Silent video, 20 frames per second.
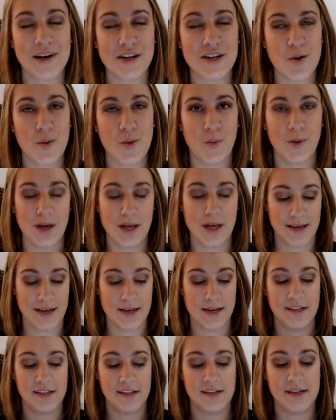part 1.
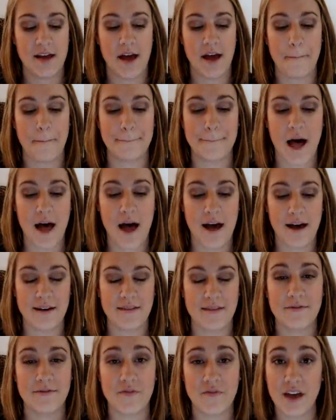
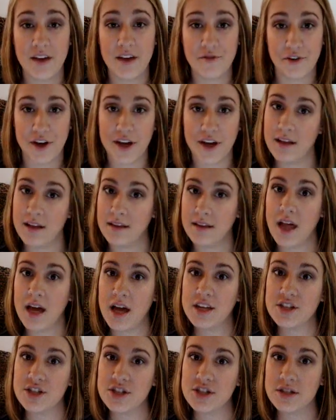My favorite
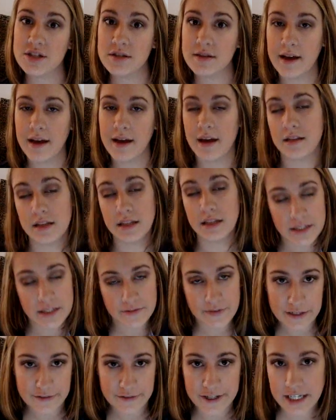Lush and
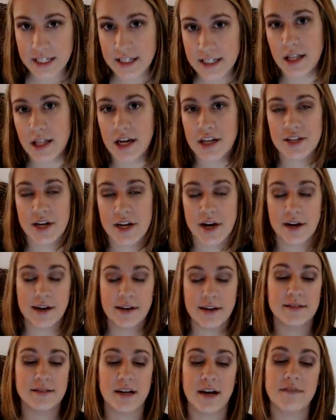least favorite Lush hair
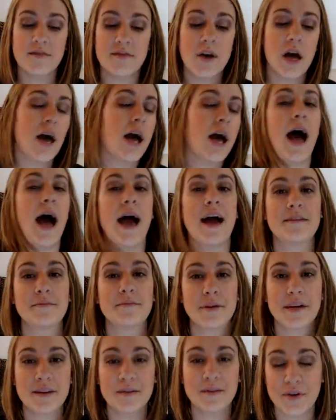care stuff. I
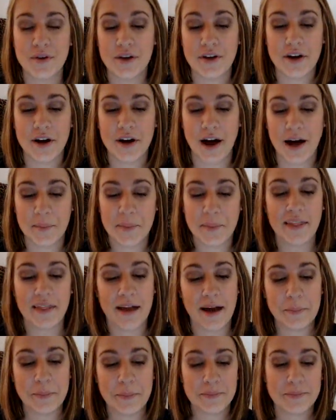have my computer on my
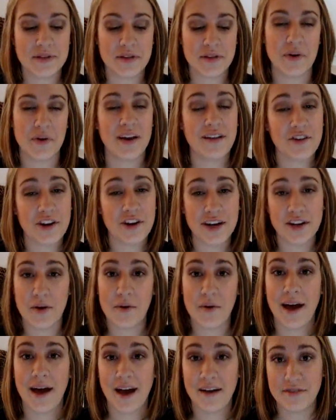lap, so whatever I
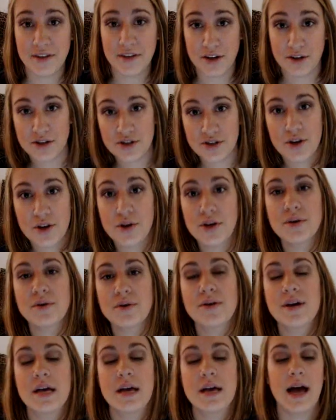don't have here to show
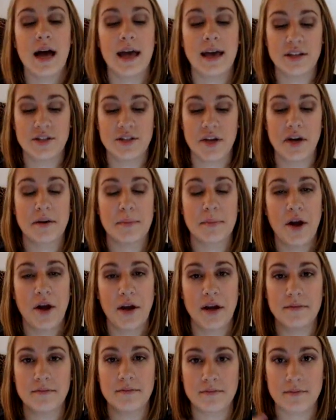you, I can talk
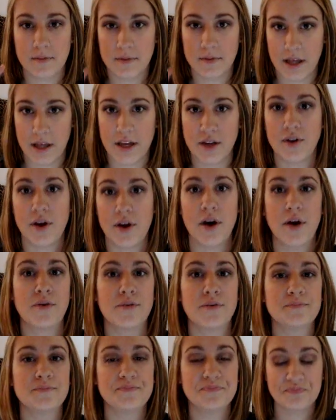about it, let you
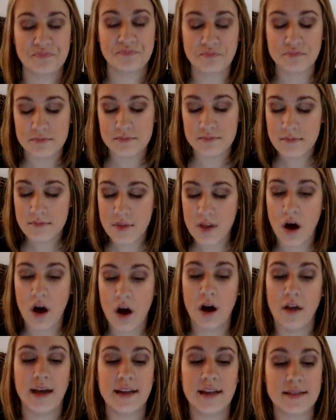know,
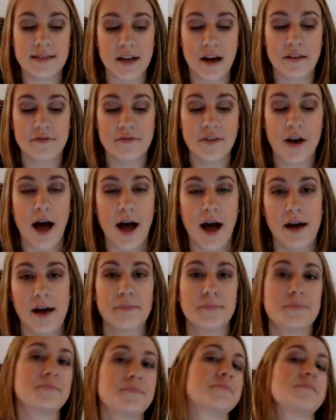all that stuff.
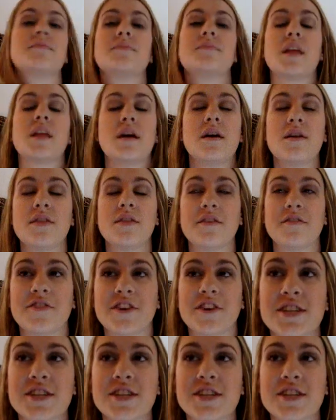The